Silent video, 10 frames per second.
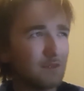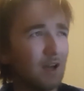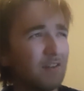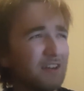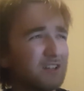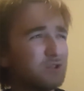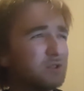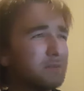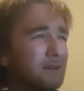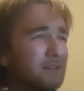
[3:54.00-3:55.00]
I think I
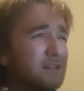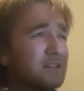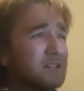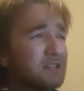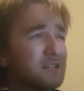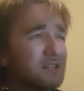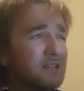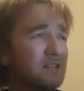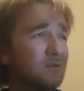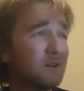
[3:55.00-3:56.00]
talked about this
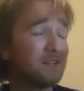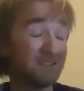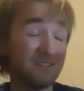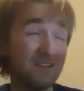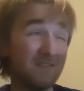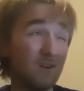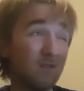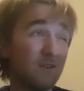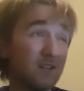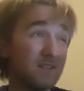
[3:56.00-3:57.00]
in 2016. If I can
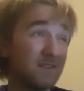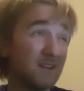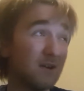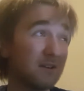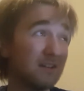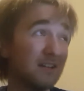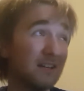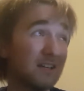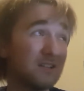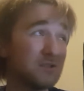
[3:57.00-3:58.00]
find this video, I can
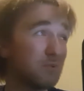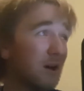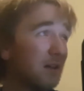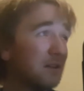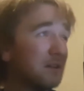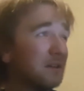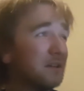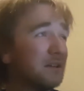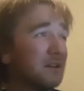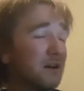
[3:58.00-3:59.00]
link it as well.
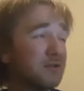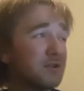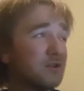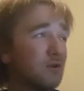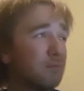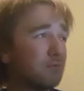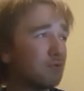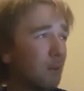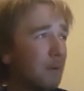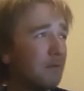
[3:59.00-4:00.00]
I was going to do a proper